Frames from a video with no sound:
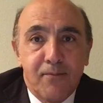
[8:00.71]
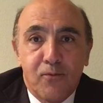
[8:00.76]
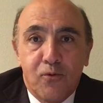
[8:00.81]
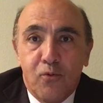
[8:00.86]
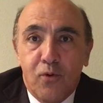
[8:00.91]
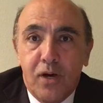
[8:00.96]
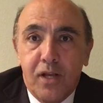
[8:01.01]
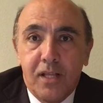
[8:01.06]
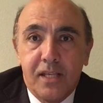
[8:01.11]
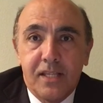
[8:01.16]

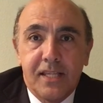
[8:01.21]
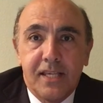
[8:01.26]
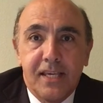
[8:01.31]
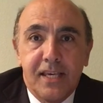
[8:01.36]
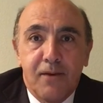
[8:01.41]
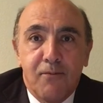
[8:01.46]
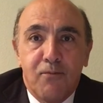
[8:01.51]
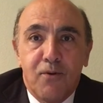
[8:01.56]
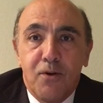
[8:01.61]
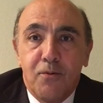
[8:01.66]
quality.
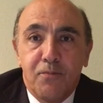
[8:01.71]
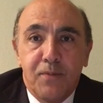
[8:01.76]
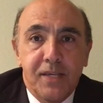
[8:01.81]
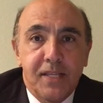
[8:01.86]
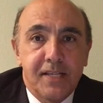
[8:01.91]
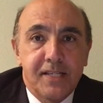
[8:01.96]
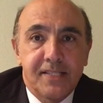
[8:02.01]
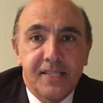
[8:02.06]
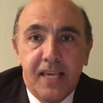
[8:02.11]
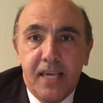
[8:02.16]
It won't be
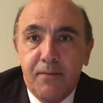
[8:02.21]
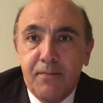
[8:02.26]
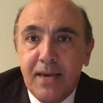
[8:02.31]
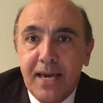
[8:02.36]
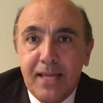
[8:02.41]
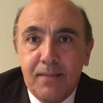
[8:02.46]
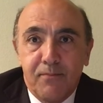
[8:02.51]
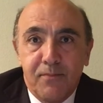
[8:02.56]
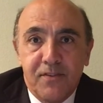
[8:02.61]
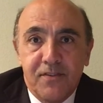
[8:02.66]
the same
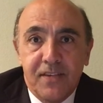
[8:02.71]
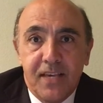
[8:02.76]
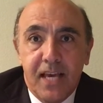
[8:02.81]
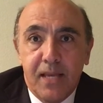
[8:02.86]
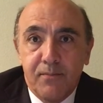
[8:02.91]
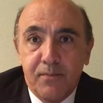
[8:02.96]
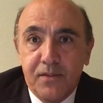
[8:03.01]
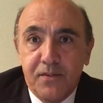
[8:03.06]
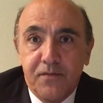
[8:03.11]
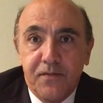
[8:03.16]

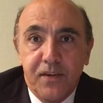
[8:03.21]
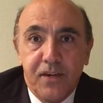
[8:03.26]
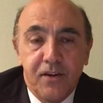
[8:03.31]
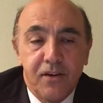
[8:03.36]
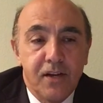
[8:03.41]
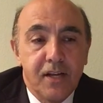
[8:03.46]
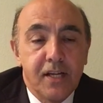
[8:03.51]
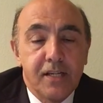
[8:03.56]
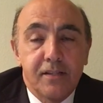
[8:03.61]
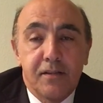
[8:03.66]
atmosphere.
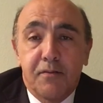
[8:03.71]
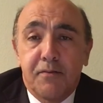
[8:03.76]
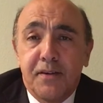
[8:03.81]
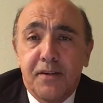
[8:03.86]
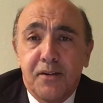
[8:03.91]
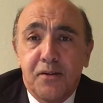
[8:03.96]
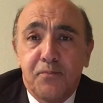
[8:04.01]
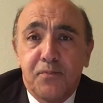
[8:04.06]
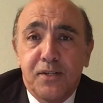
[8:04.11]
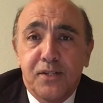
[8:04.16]
The
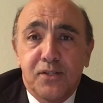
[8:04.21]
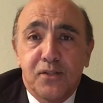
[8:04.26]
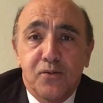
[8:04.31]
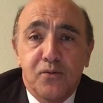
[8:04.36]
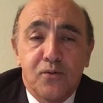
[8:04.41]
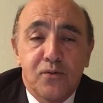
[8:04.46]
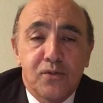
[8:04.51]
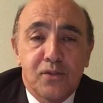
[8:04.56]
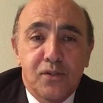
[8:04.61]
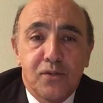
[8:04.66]
therapist
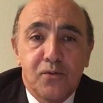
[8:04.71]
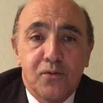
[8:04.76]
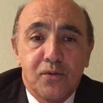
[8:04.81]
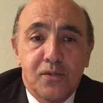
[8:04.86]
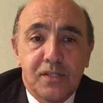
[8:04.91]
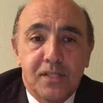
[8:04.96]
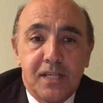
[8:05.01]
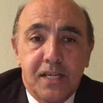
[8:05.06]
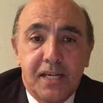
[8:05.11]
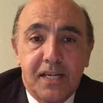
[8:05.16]

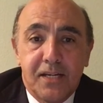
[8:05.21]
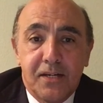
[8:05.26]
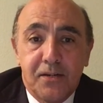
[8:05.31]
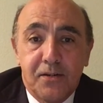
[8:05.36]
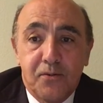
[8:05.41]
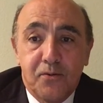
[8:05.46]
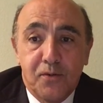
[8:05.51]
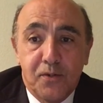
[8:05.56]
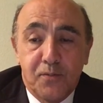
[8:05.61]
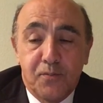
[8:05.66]

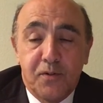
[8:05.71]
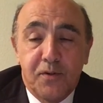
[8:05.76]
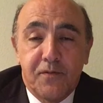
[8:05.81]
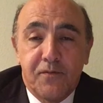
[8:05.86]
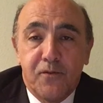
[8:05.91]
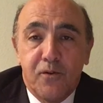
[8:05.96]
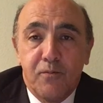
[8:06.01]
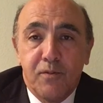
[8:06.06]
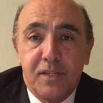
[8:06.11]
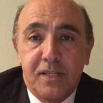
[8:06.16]
who's
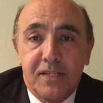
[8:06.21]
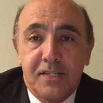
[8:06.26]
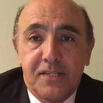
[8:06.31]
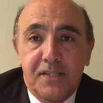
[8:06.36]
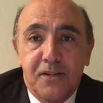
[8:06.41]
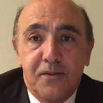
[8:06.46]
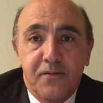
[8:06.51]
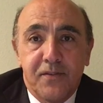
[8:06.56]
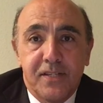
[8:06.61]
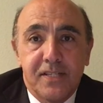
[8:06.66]
performing the
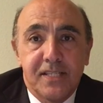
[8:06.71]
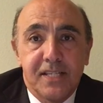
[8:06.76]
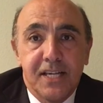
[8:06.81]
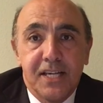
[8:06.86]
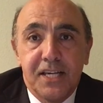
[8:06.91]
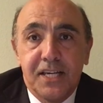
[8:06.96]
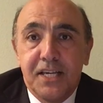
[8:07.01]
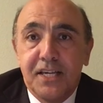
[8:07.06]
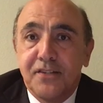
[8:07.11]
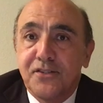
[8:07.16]
service
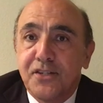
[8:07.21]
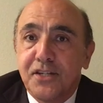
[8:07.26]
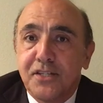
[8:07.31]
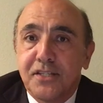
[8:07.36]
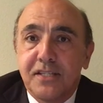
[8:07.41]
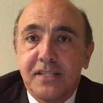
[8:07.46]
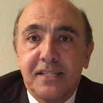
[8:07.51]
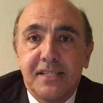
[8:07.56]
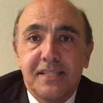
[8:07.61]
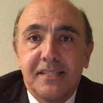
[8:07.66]
is
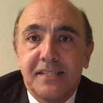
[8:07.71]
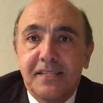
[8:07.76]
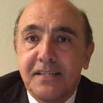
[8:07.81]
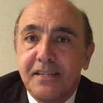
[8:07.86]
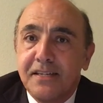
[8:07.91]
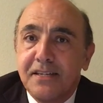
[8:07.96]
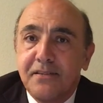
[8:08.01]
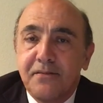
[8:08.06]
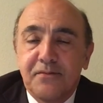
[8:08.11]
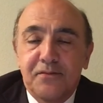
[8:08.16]
just
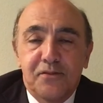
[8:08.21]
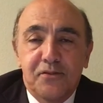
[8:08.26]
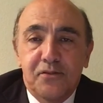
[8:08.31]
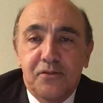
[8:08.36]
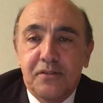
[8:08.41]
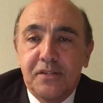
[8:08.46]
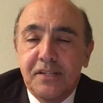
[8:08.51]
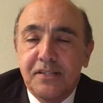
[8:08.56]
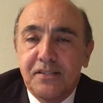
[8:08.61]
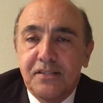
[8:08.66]

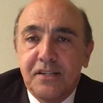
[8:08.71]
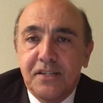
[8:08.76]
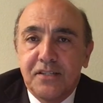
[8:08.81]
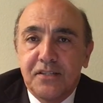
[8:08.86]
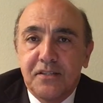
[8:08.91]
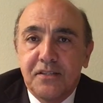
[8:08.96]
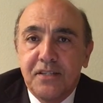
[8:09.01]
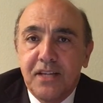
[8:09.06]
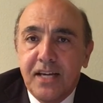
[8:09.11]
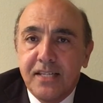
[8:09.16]

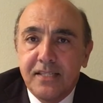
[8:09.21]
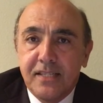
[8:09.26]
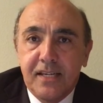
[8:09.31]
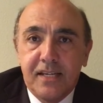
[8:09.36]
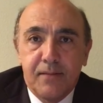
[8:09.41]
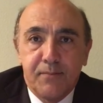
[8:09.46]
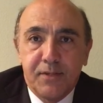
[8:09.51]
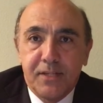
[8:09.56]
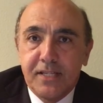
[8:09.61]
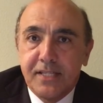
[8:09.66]
not going
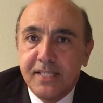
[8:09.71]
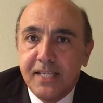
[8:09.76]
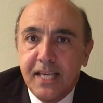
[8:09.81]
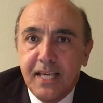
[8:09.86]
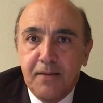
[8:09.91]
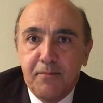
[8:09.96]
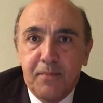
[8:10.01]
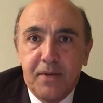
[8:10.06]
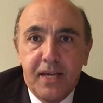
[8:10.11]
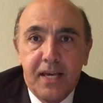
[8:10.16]
to be the
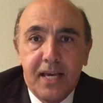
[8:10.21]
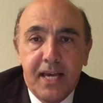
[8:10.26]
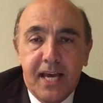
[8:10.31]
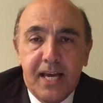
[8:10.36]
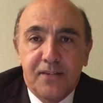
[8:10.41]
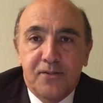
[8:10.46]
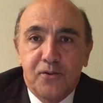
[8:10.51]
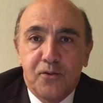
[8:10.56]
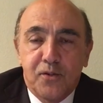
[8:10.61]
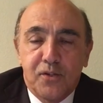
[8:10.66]
same
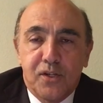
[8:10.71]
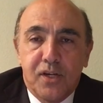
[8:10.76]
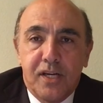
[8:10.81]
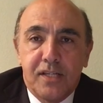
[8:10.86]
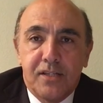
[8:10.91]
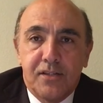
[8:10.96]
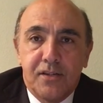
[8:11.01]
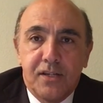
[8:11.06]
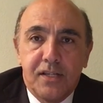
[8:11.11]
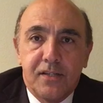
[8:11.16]
as those
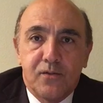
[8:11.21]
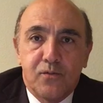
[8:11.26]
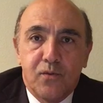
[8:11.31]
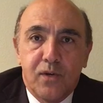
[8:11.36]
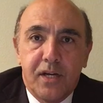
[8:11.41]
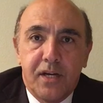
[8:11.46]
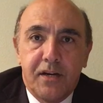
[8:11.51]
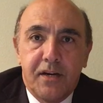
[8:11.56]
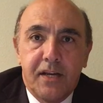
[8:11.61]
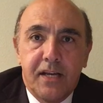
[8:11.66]
countries
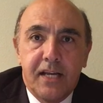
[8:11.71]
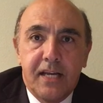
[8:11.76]
where